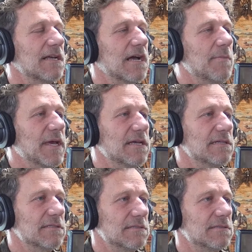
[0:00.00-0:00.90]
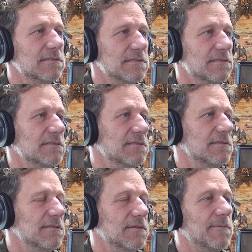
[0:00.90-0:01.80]
Coming
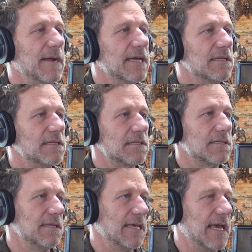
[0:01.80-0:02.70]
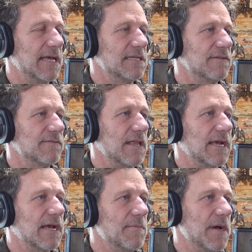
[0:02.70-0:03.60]
right to the edge of
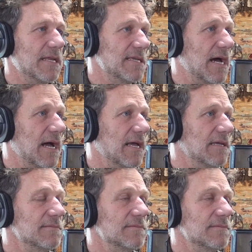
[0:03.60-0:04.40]
like, I might die.